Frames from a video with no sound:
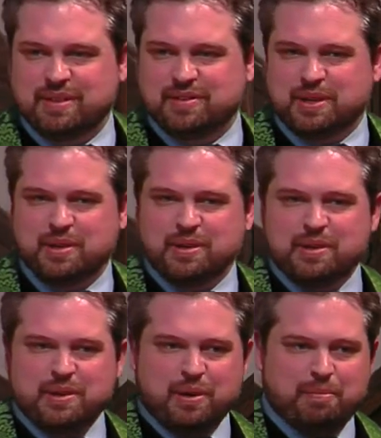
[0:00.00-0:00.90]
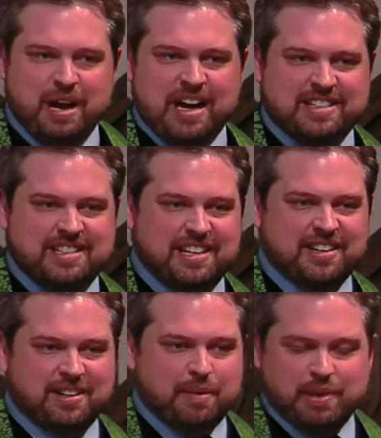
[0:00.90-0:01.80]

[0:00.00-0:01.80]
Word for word: There's a, a box here,